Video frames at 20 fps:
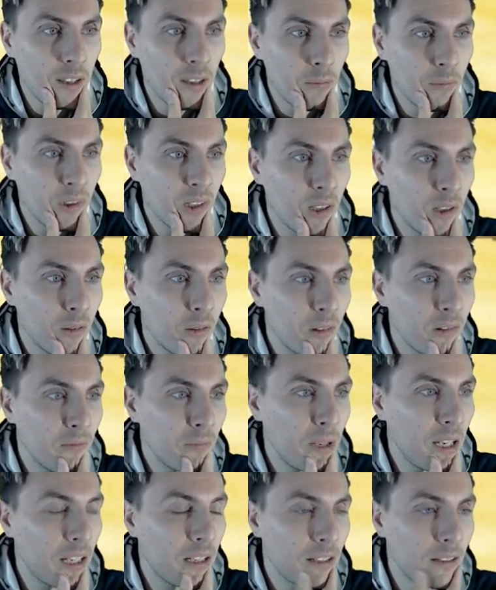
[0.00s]
then we know we've
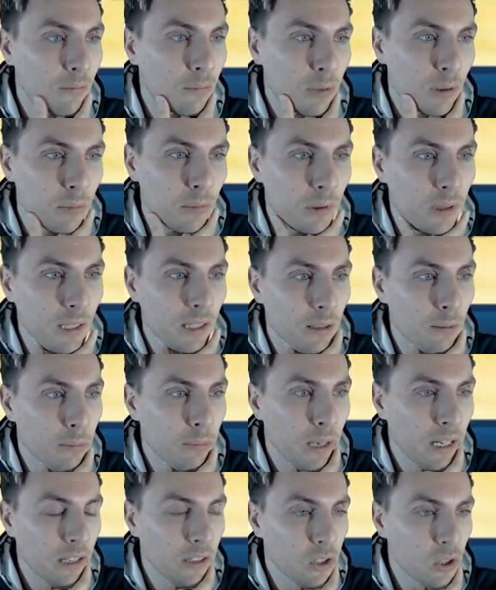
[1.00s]
made probably the
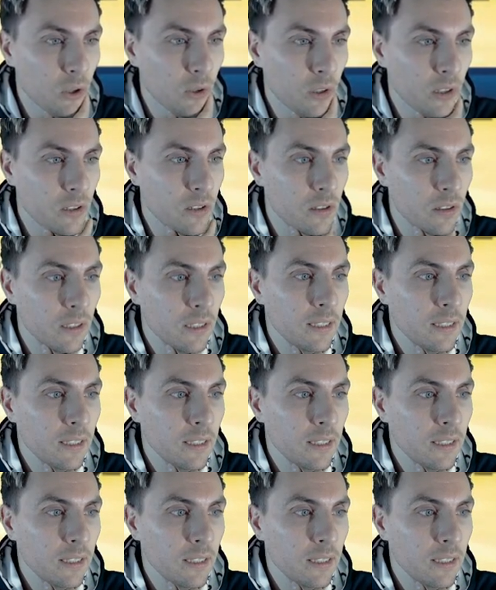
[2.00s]
better choice.